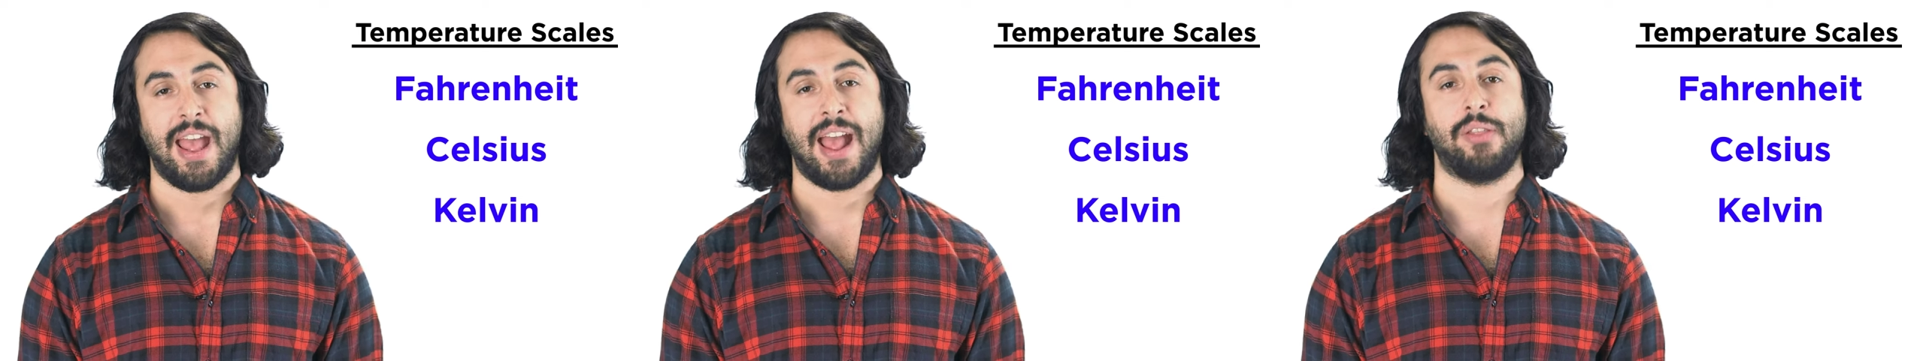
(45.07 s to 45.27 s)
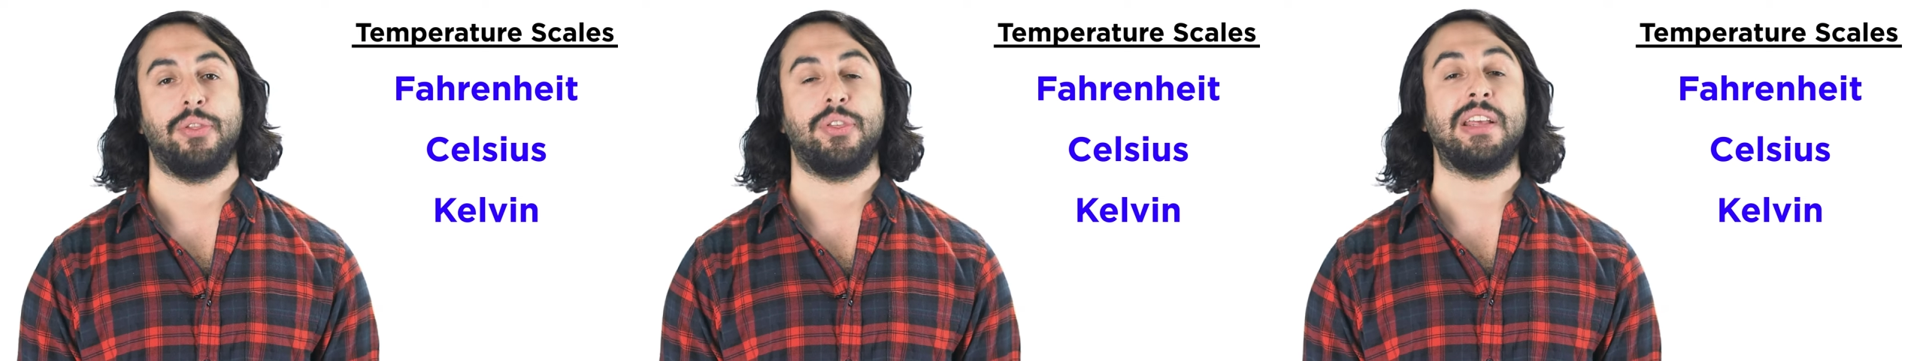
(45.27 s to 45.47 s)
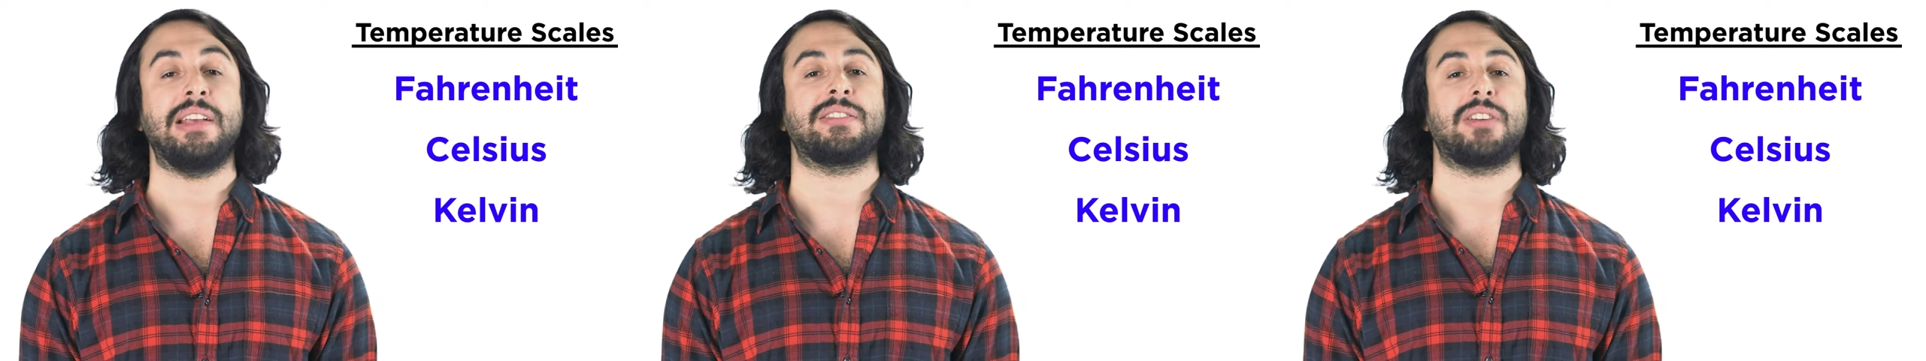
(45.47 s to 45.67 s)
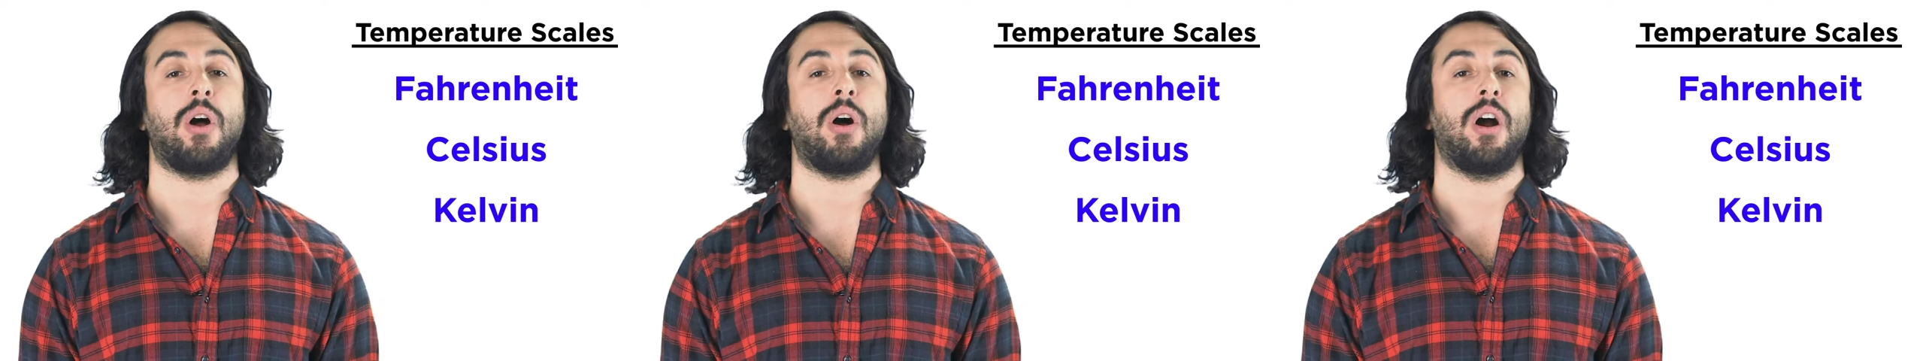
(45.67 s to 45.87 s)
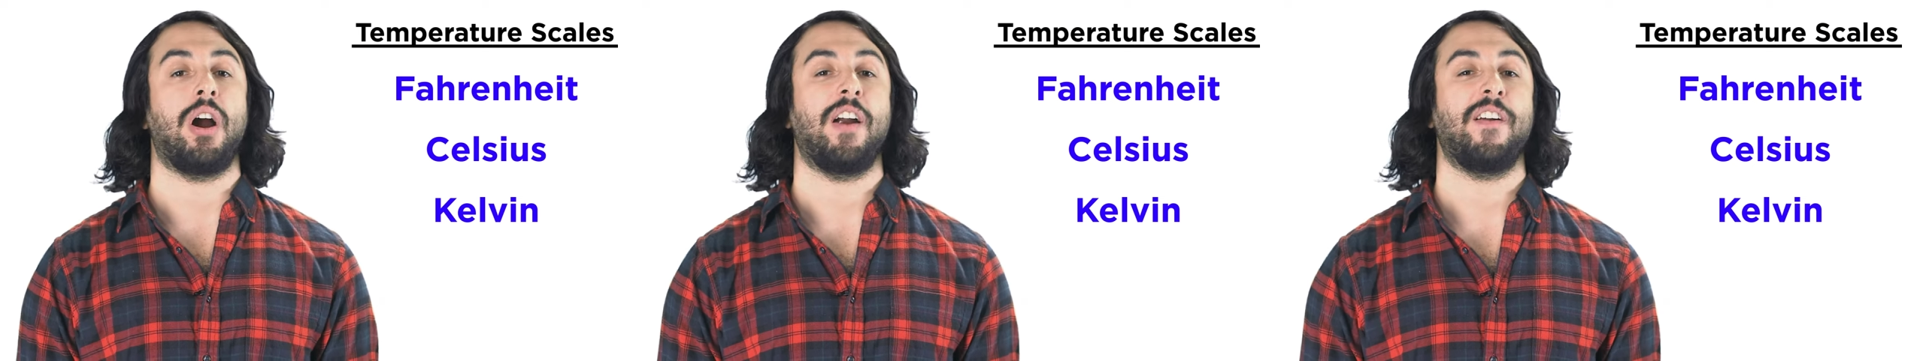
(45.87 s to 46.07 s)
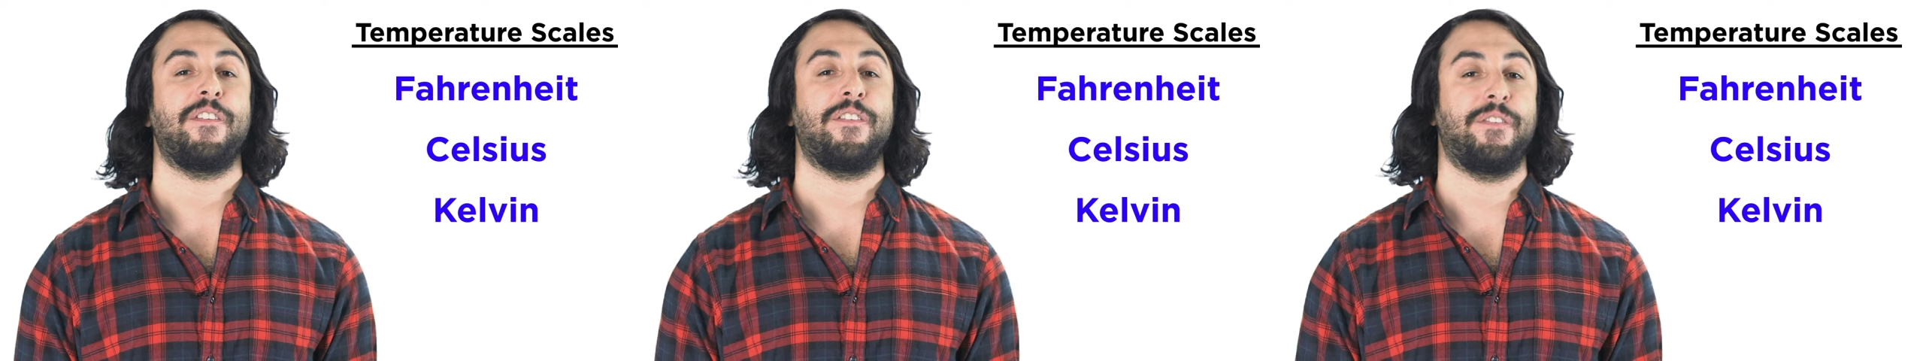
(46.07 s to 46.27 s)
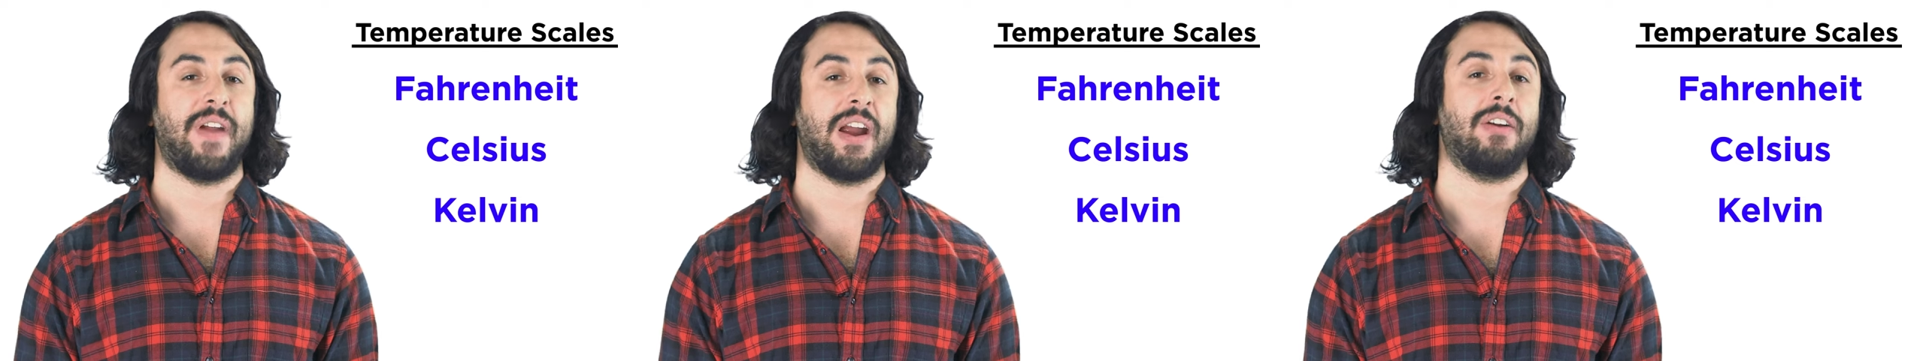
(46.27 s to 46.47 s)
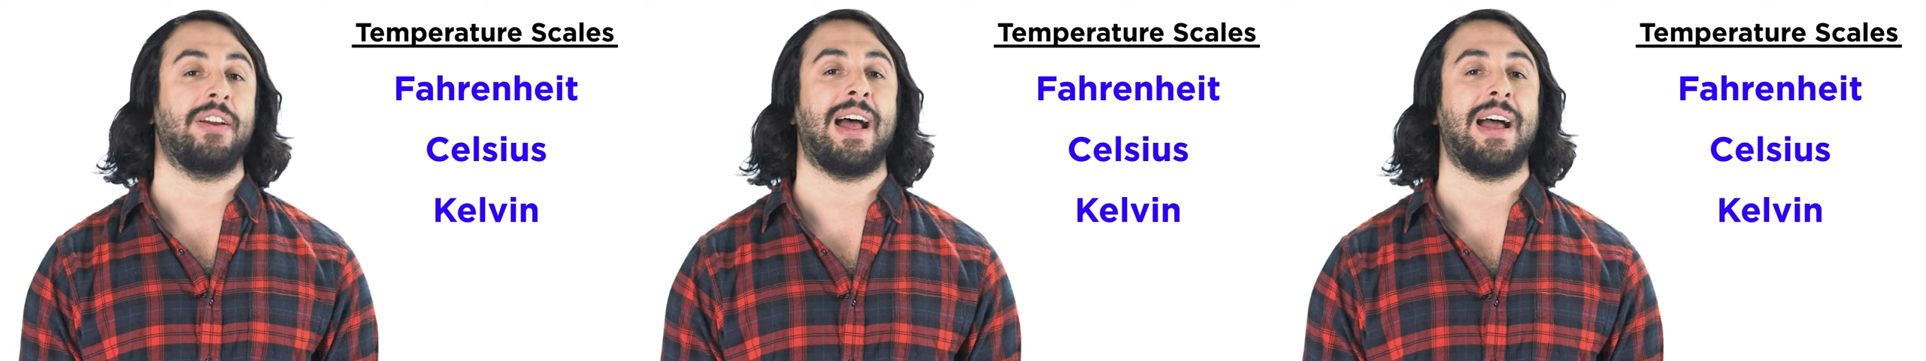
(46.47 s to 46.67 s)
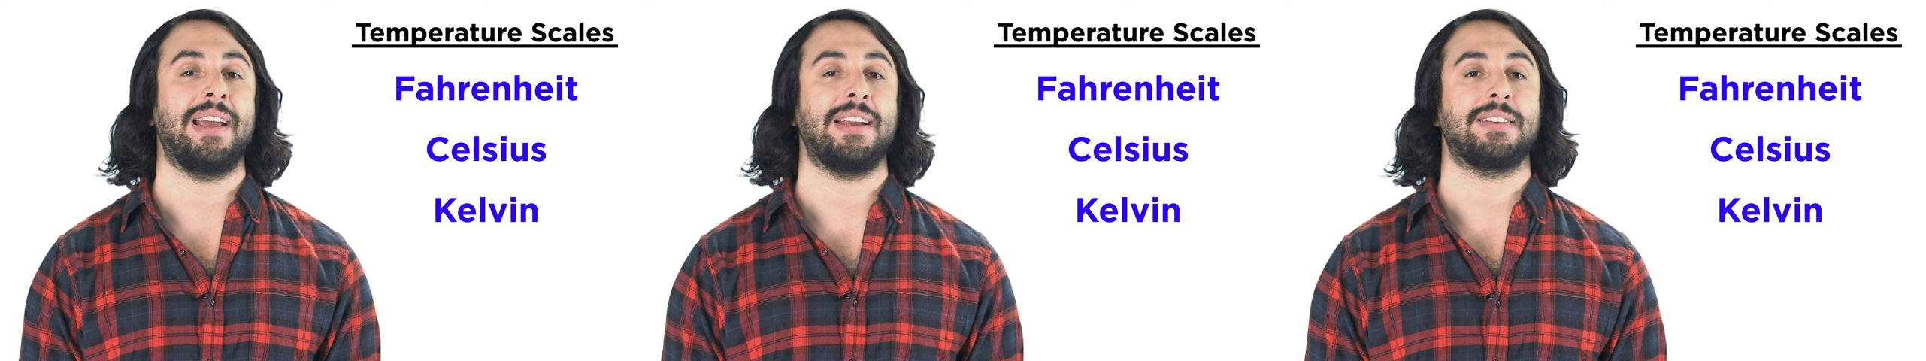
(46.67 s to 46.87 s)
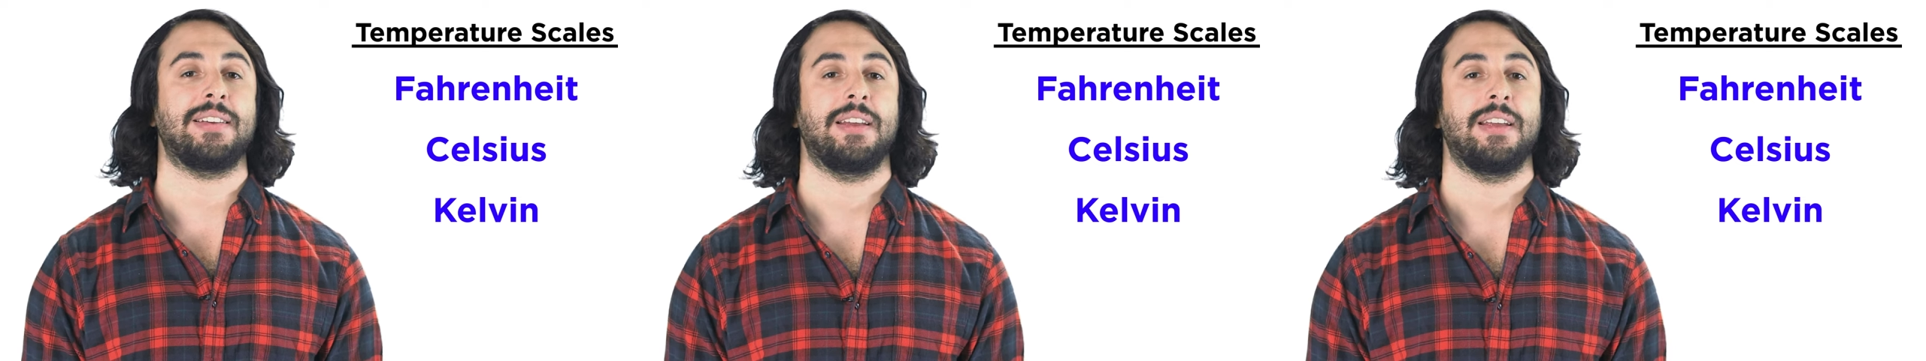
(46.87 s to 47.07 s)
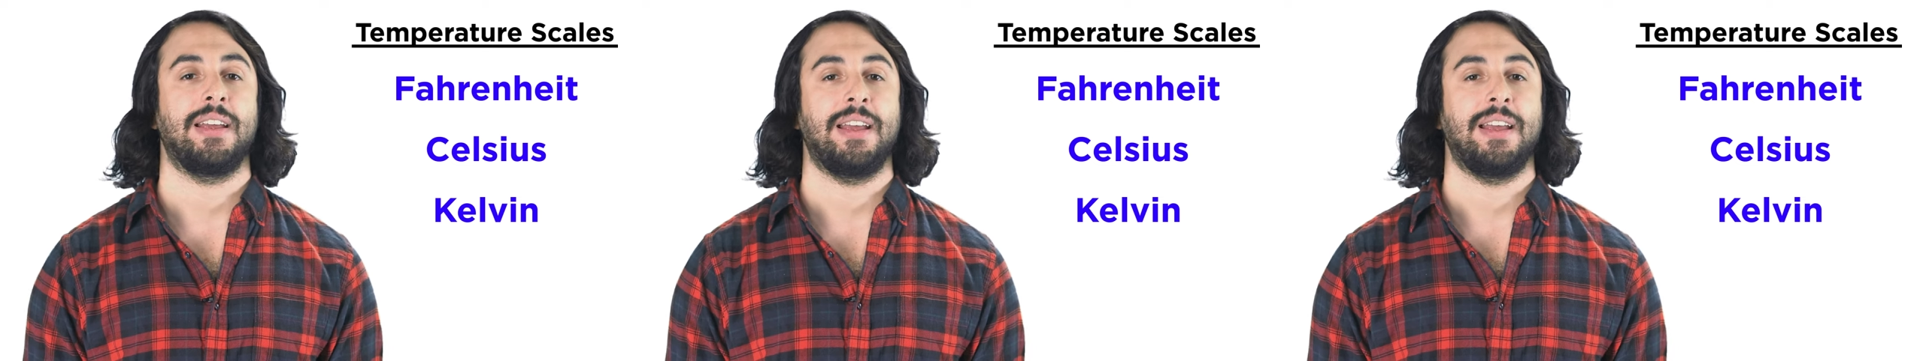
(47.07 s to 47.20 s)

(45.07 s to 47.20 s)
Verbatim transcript: and these are Fahrenheit,